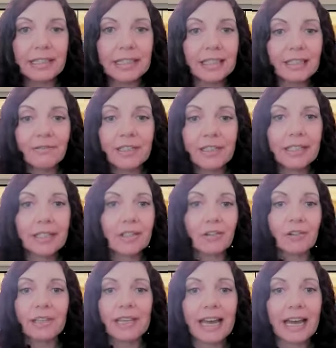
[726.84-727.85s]
in the
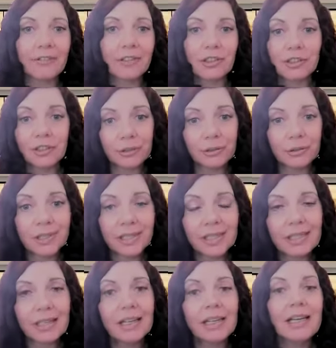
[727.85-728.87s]
evenings or the
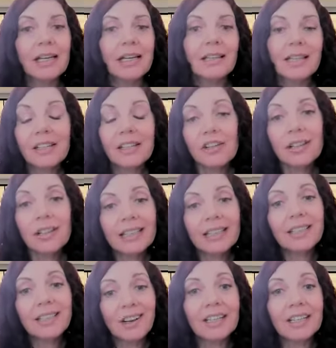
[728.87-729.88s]
afternoons, then you're
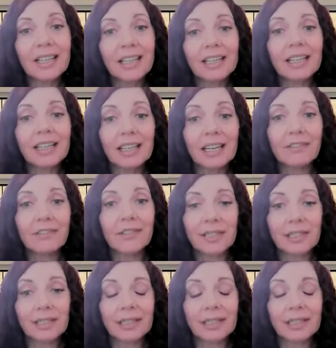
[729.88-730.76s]
likely not getting enough